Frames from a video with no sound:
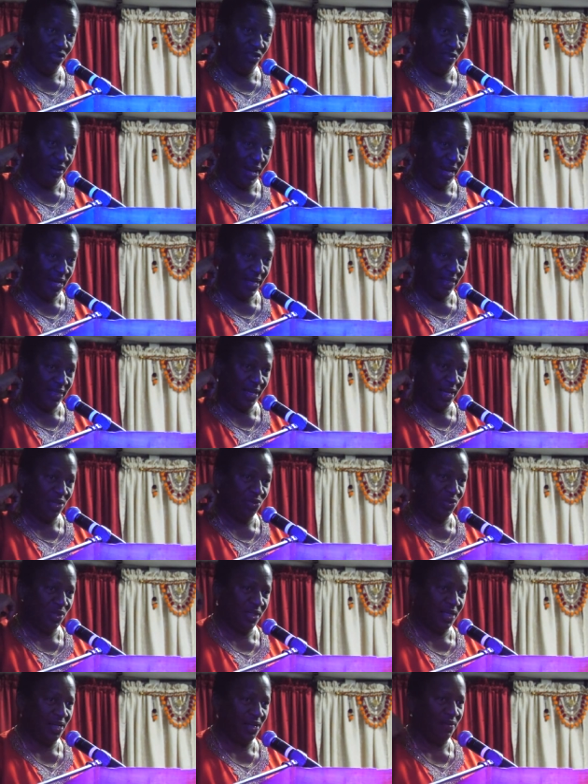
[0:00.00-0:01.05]
right? I
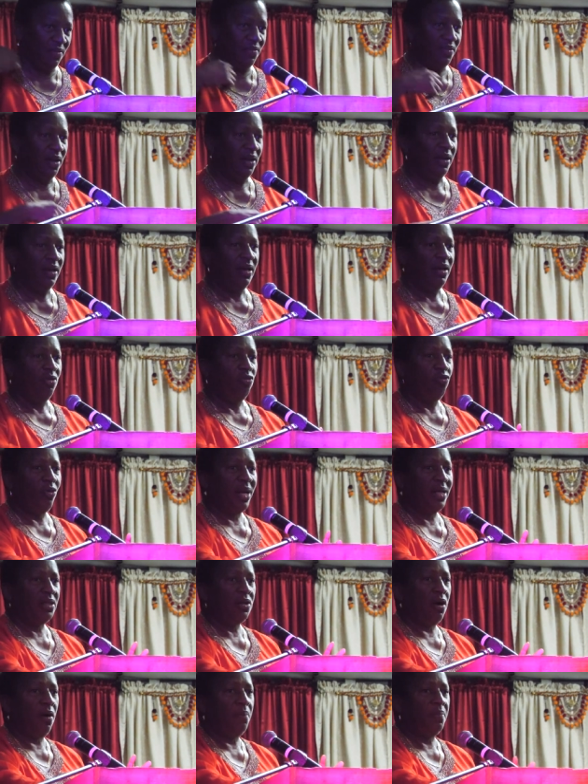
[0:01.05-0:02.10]
used to live
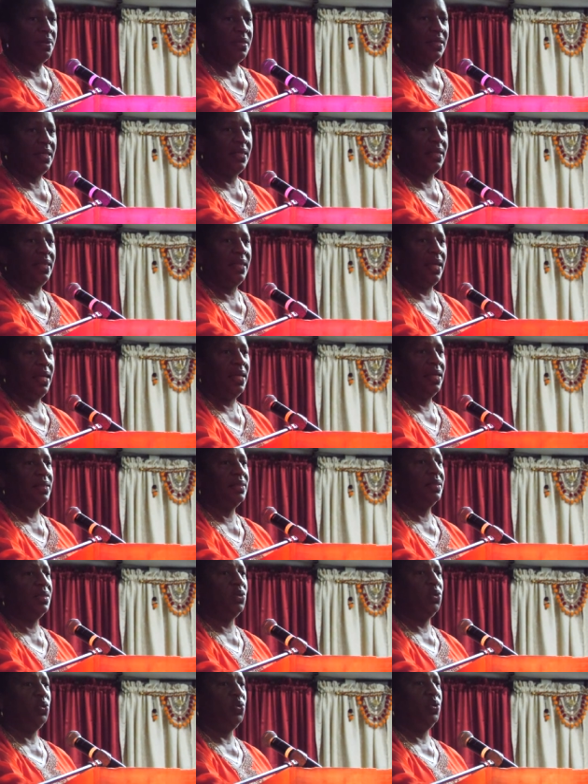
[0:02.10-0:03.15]
right opposite there.
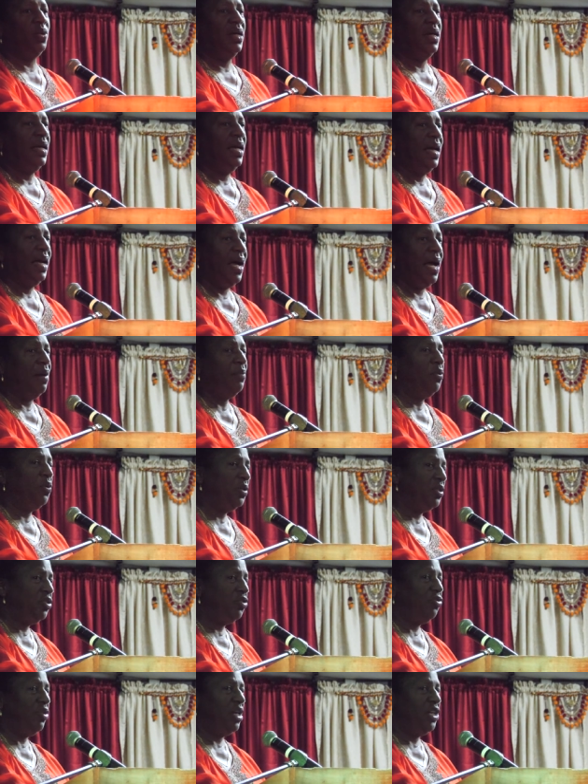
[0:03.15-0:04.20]
So I'm no
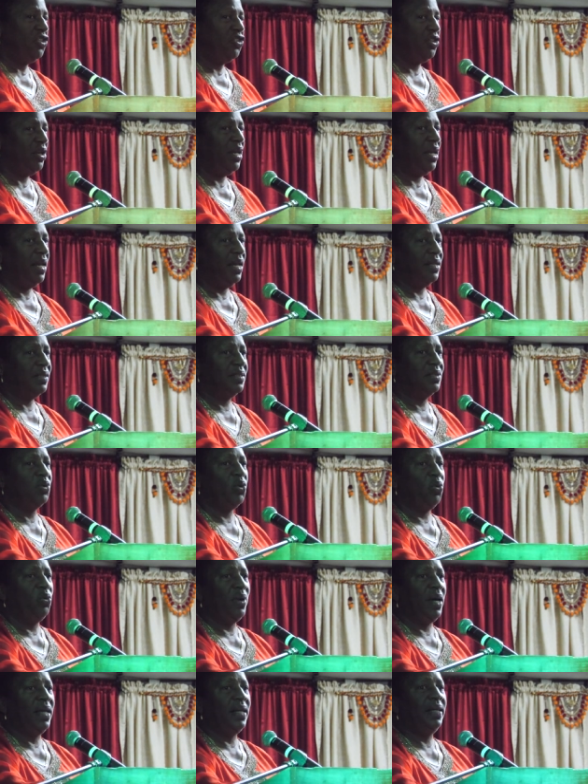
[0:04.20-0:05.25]
stranger here. So
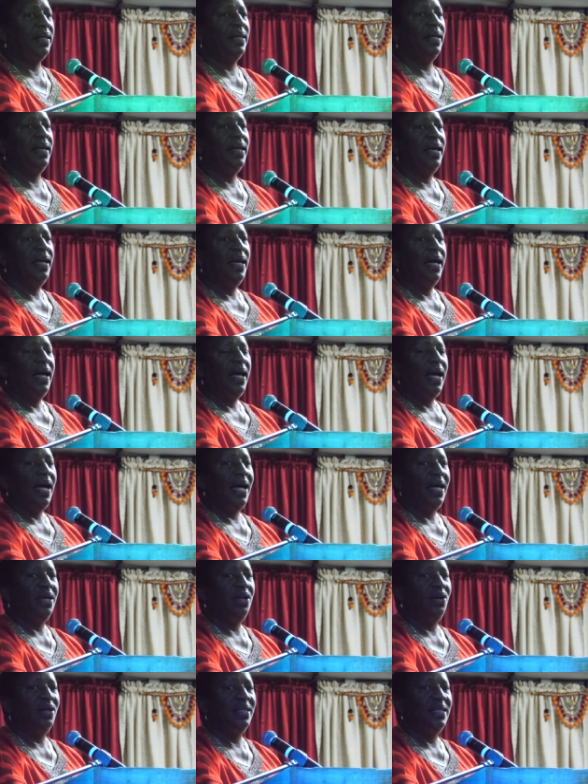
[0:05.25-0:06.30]
when
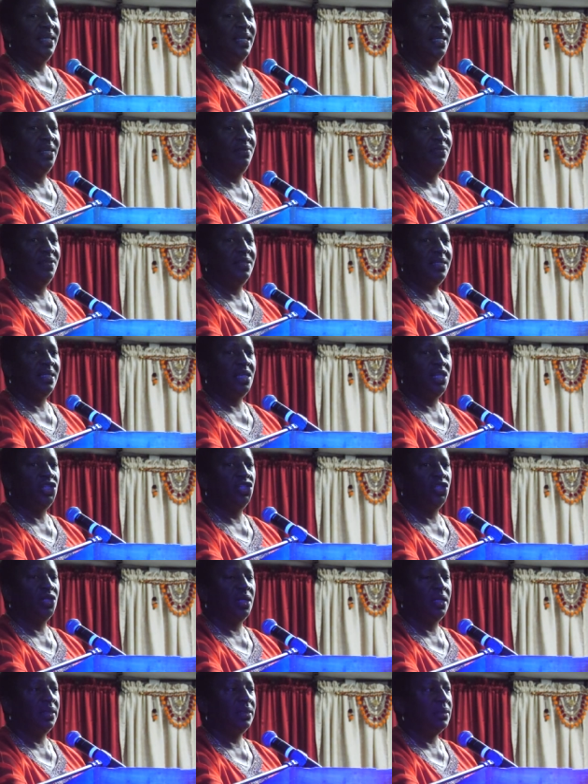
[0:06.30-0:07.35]
I got the
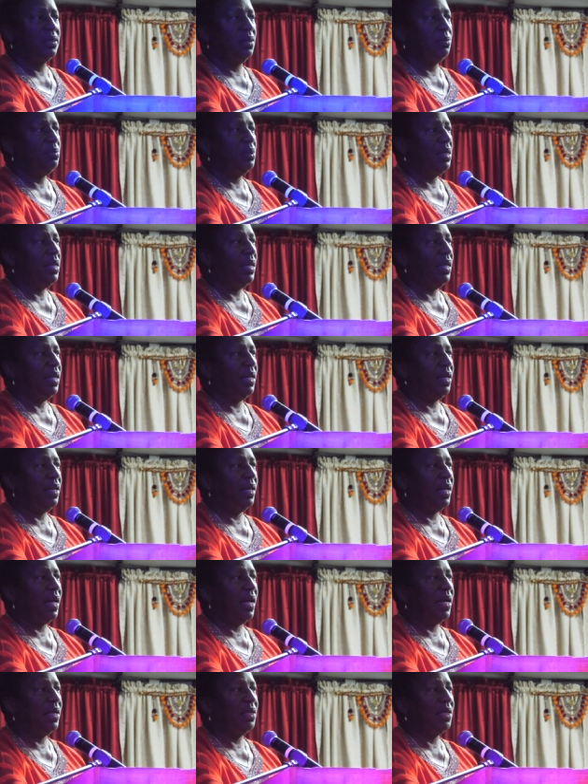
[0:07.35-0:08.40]
invitation to be here.
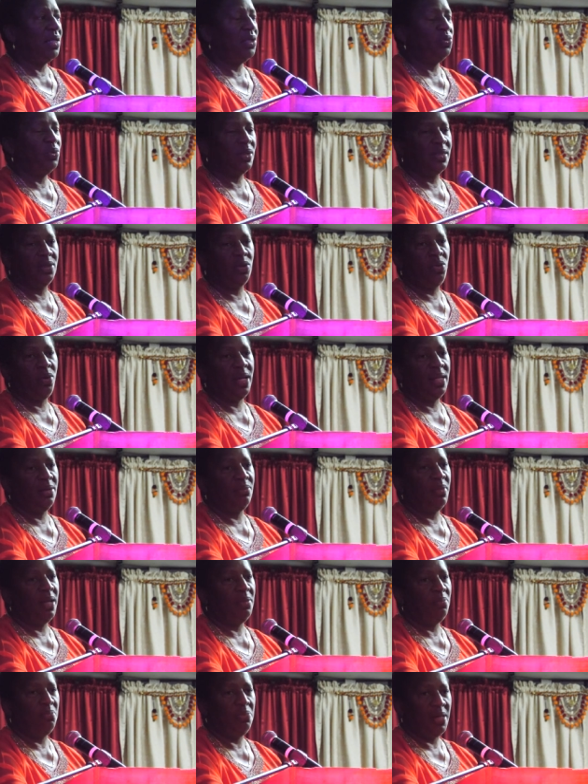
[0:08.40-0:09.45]
I, it was quite
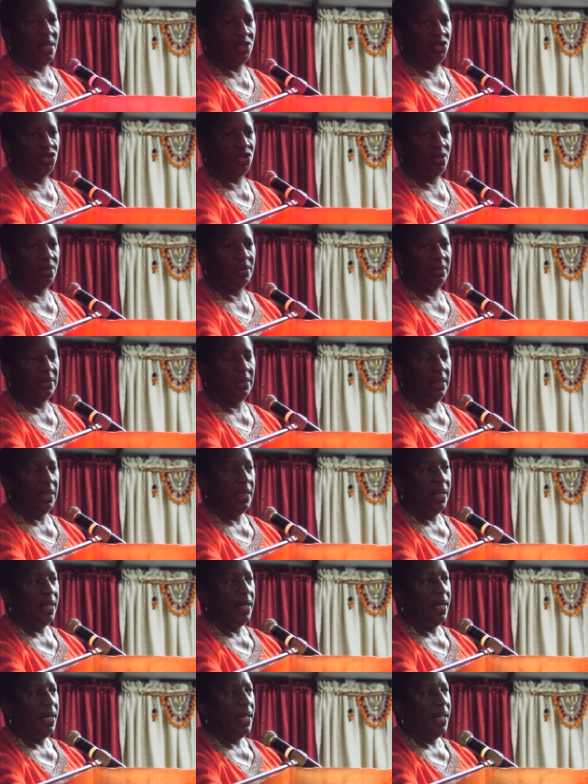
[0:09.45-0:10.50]
my pleasure.
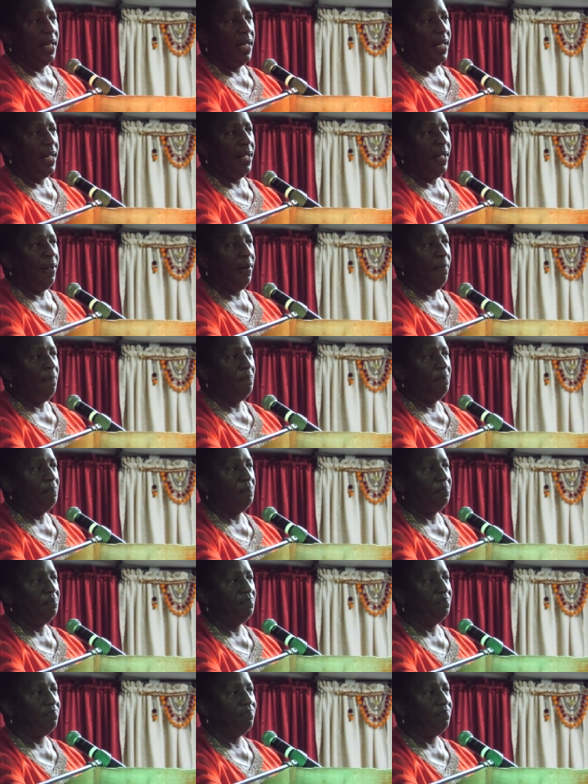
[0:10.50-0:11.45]
Um,